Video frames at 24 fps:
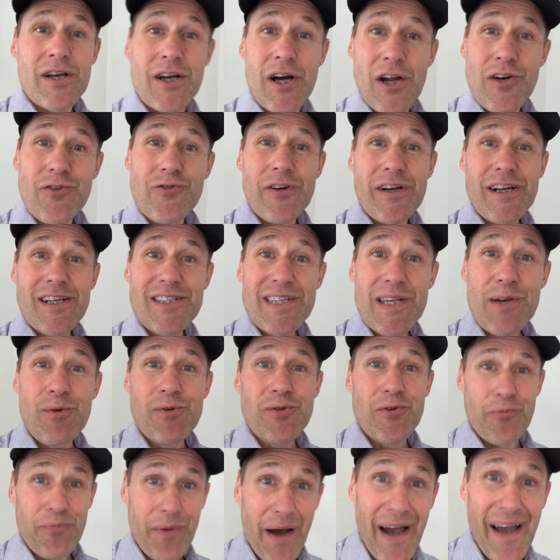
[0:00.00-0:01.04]
country to see what
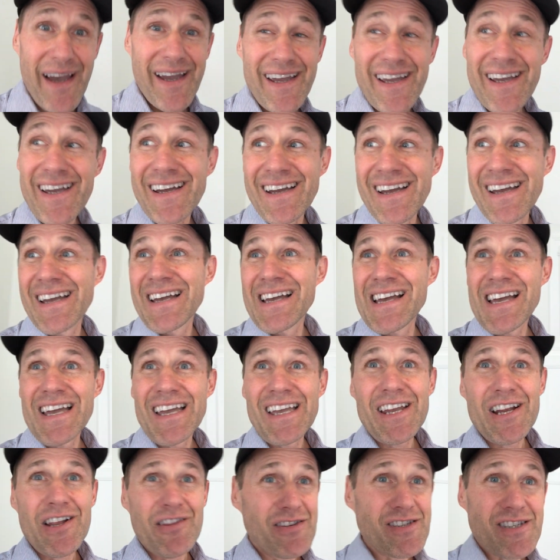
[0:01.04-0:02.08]
they're buying.
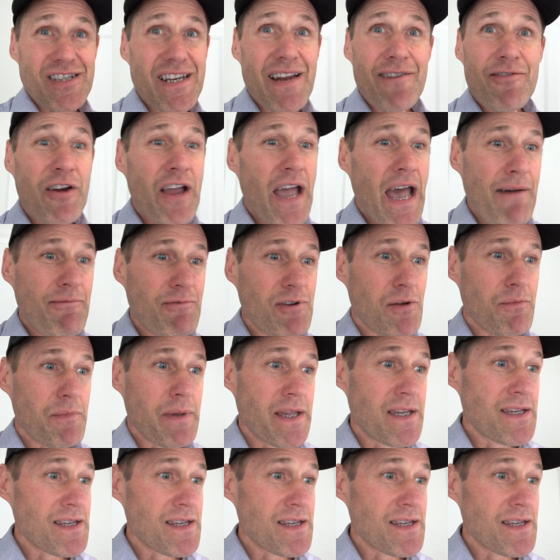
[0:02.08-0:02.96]
This has never happened to me.